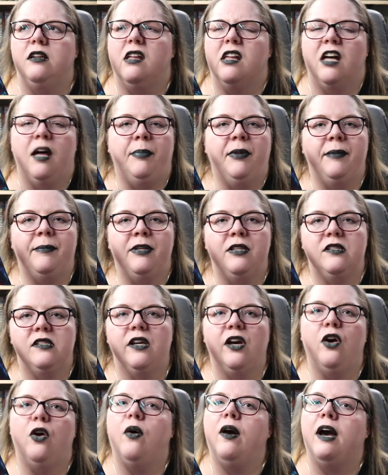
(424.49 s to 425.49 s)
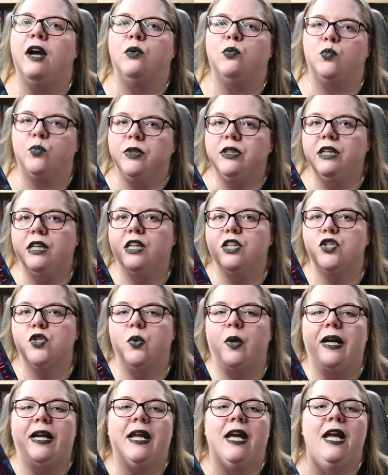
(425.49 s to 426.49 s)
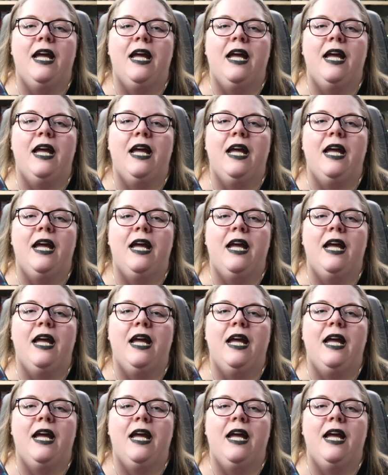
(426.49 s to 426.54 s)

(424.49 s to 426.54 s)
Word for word: a couple of months ago and really enjoyed.